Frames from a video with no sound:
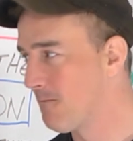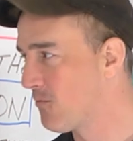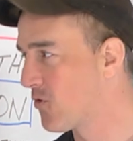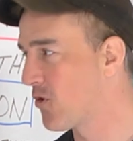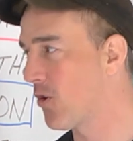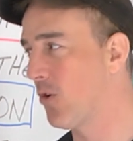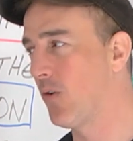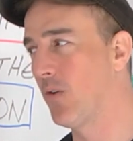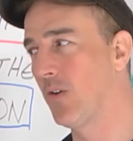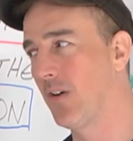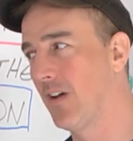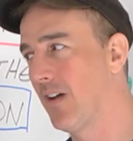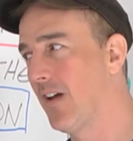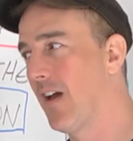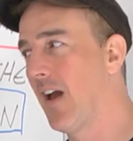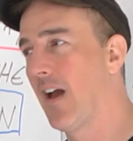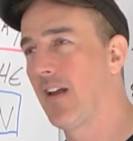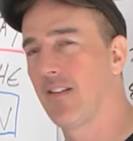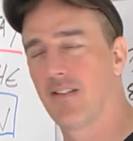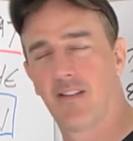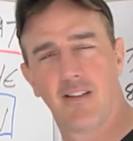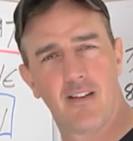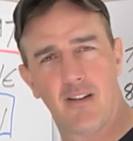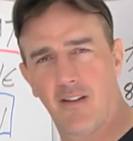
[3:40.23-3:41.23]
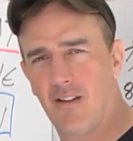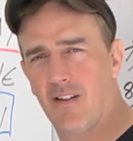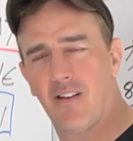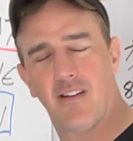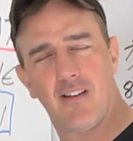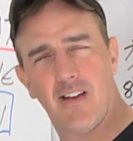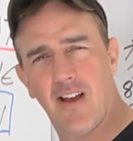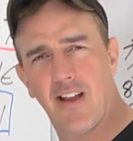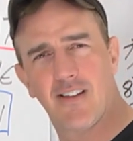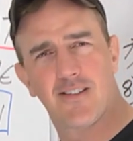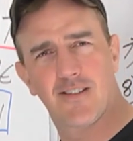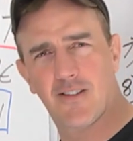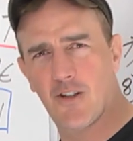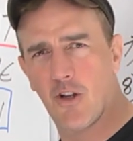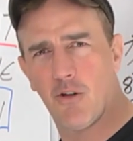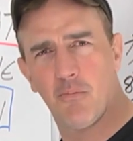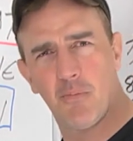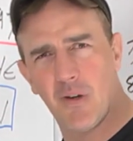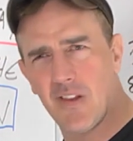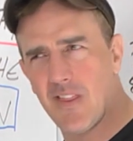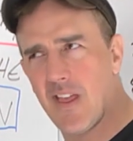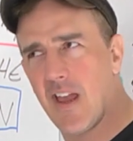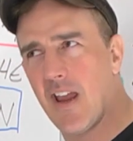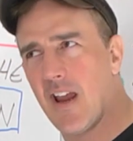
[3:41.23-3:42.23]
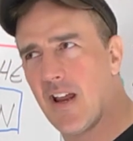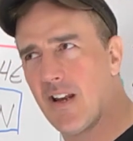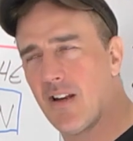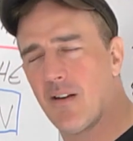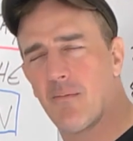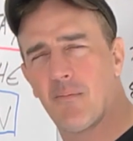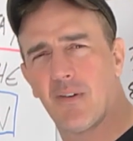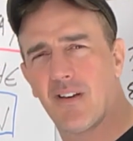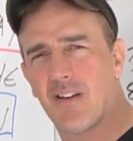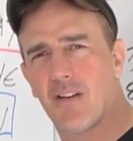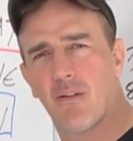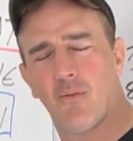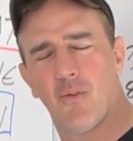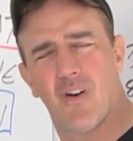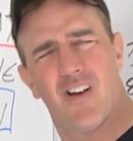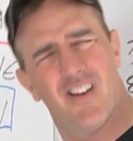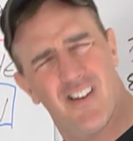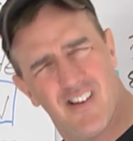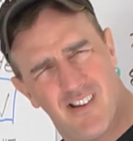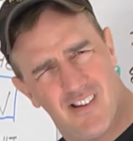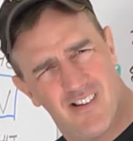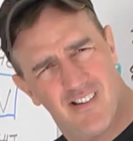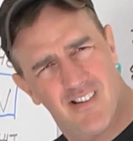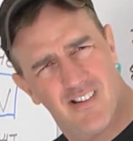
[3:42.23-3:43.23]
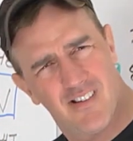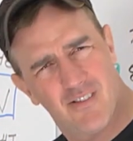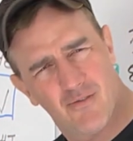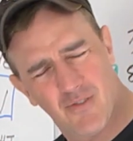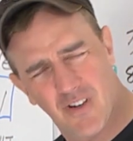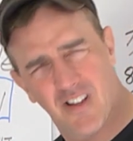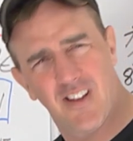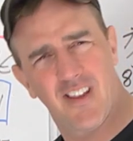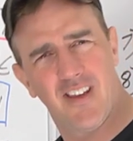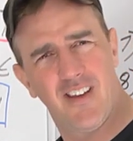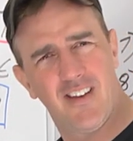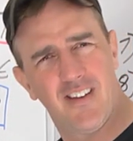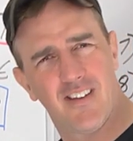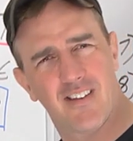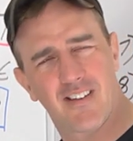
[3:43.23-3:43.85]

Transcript: so and and still be the handy. I mean, what? Really?